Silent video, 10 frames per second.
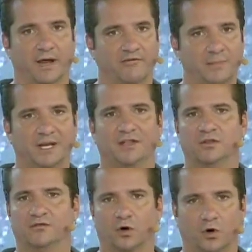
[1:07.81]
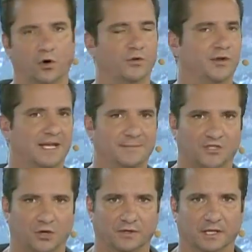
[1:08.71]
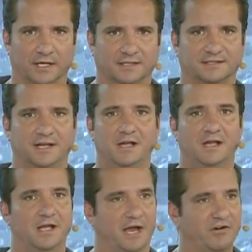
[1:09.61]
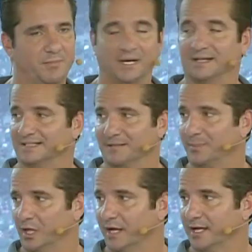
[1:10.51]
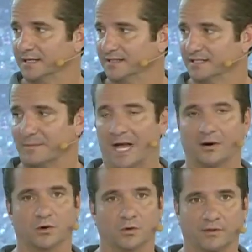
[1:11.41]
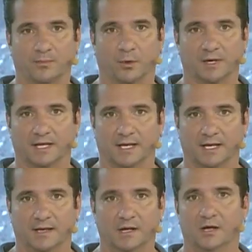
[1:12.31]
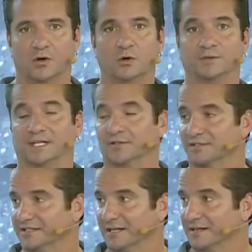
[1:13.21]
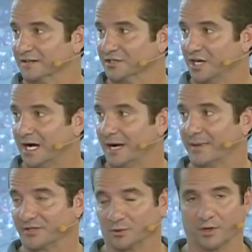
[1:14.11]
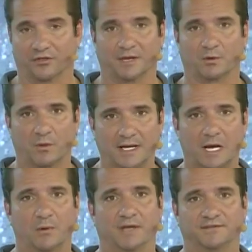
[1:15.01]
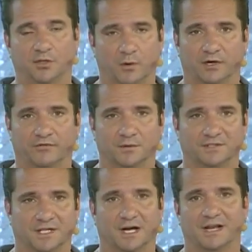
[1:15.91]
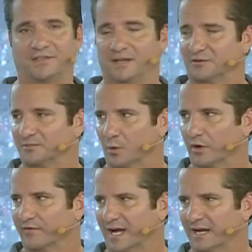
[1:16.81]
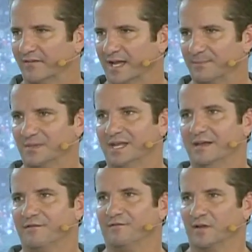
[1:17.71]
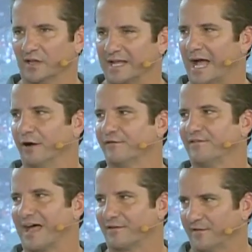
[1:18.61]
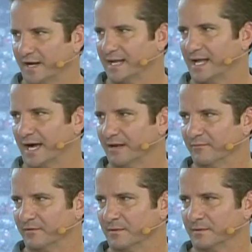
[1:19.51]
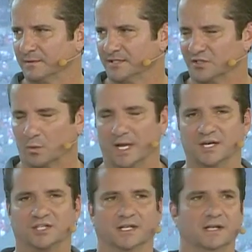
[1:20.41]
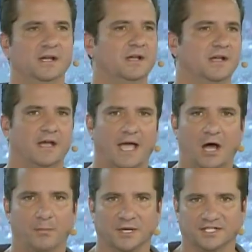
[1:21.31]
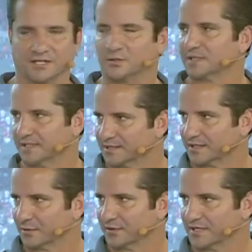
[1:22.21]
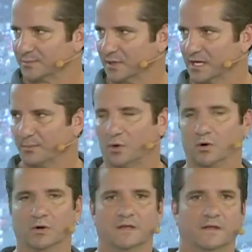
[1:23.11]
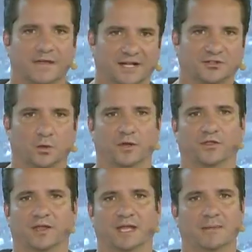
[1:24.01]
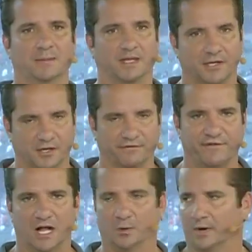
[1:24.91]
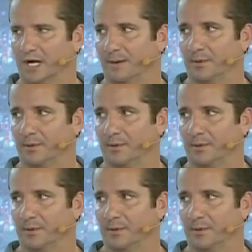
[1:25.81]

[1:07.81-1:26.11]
Everybody that you've heard, all the names on the list, everybody is in play. It's just a matter of who they bring in, who's interested in the job, that sort of thing. But right now we have two interviews done. I think it was more of kind of a feeling out, fact finding kind of situation how much interest is there with these people, that sort of thing. Maybe then you could follow it up.